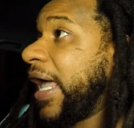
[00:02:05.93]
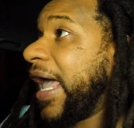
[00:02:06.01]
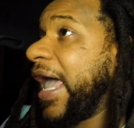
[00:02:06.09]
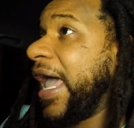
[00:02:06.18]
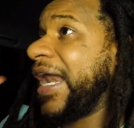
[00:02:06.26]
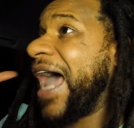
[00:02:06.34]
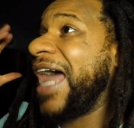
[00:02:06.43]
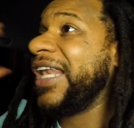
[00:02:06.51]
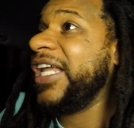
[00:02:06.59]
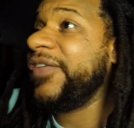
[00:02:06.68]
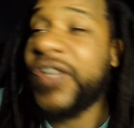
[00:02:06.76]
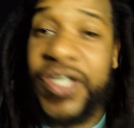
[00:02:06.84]
And I
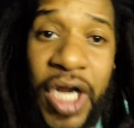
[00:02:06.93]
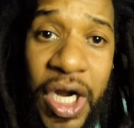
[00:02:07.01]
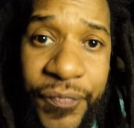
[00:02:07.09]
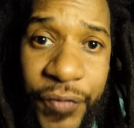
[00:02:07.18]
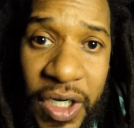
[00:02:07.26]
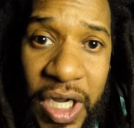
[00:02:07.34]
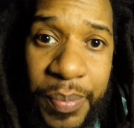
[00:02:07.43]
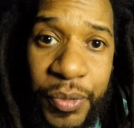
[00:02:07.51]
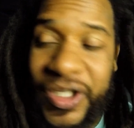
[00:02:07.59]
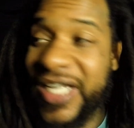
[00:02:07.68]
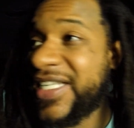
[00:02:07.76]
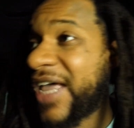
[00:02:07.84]
lived in Durham for a
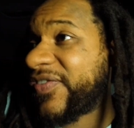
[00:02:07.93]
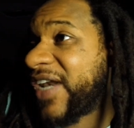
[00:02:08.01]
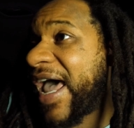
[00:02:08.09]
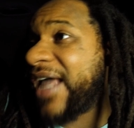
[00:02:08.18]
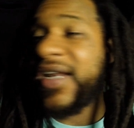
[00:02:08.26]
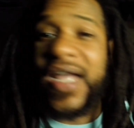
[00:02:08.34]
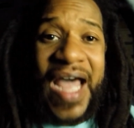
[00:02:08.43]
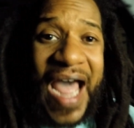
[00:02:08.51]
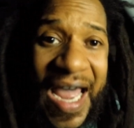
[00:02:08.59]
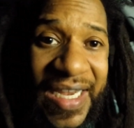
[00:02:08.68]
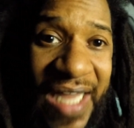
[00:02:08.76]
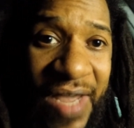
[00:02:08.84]
couple years. After that,
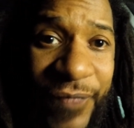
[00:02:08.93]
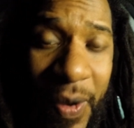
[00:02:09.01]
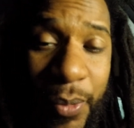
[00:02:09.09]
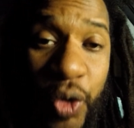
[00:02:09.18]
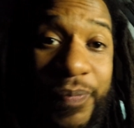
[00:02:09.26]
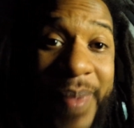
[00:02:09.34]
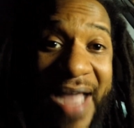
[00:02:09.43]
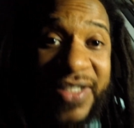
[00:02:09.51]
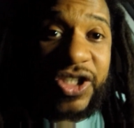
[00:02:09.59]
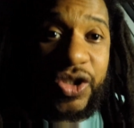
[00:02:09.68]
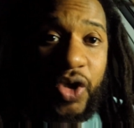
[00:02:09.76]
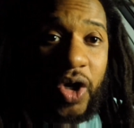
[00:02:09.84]
I left. I moved
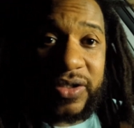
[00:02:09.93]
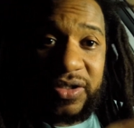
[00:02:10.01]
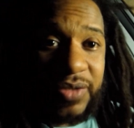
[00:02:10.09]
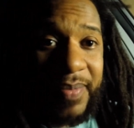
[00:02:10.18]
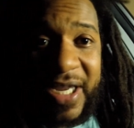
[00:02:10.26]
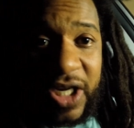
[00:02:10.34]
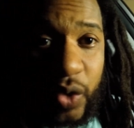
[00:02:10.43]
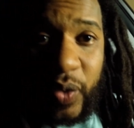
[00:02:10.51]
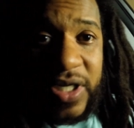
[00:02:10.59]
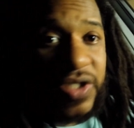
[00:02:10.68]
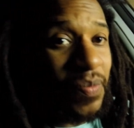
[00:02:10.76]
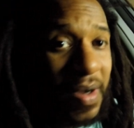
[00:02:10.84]
back to New York in Jamaica,
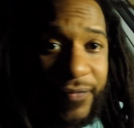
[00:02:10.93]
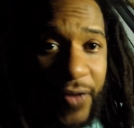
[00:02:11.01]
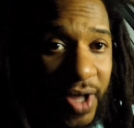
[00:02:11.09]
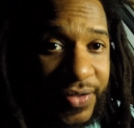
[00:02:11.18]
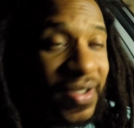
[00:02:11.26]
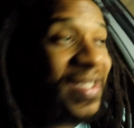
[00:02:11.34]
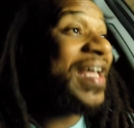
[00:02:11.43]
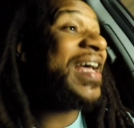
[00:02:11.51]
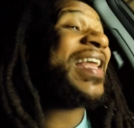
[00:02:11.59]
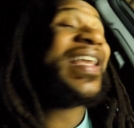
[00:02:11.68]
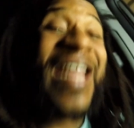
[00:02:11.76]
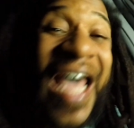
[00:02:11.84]
Queens with my father.
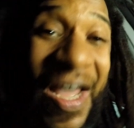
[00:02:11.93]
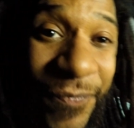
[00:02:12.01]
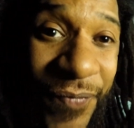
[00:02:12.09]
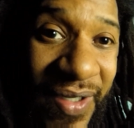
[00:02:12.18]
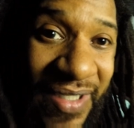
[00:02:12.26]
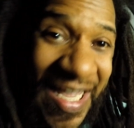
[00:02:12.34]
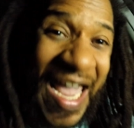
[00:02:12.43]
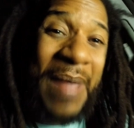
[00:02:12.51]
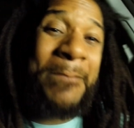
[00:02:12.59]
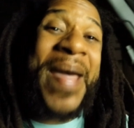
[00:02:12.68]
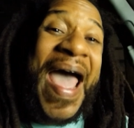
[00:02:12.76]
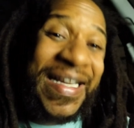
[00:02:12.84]
Left,
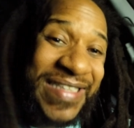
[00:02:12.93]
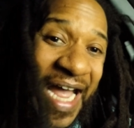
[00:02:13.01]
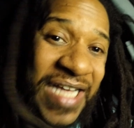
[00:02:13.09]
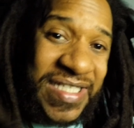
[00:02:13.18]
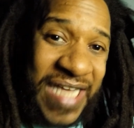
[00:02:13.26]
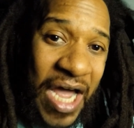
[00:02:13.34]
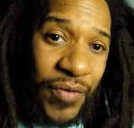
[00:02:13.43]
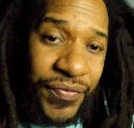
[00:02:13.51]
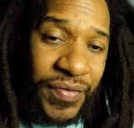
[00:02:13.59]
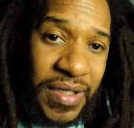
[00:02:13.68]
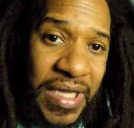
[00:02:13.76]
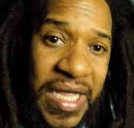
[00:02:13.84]
came back down South,
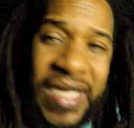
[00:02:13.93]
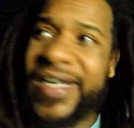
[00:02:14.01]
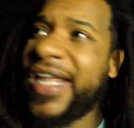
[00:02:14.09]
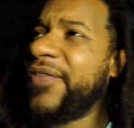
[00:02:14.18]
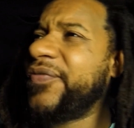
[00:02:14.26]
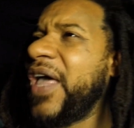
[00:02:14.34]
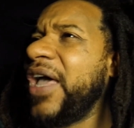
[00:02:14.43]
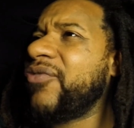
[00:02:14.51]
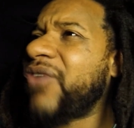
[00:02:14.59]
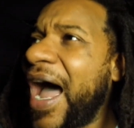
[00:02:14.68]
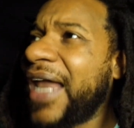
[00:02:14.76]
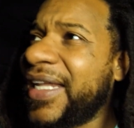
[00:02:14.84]
lived
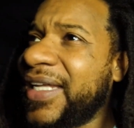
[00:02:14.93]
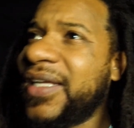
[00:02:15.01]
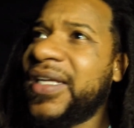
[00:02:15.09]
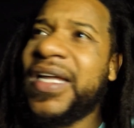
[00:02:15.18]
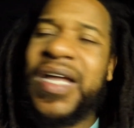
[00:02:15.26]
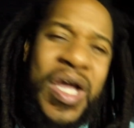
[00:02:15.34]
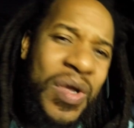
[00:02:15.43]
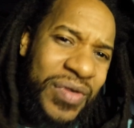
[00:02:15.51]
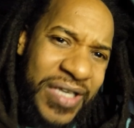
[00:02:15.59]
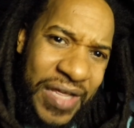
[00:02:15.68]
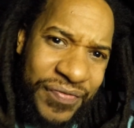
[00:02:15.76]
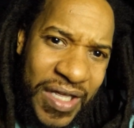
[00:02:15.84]
in Raleigh,
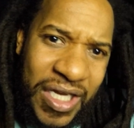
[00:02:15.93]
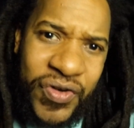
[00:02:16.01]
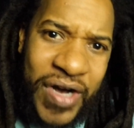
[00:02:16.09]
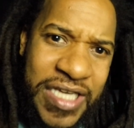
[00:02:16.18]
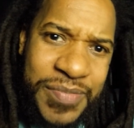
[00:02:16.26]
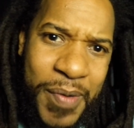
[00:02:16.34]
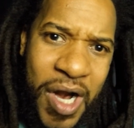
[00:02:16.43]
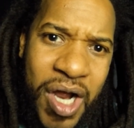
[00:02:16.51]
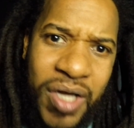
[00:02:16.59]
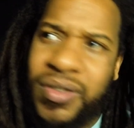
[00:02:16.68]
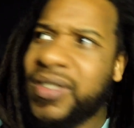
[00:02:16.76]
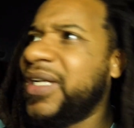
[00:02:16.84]
lived in
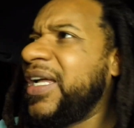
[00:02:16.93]
Greensboro,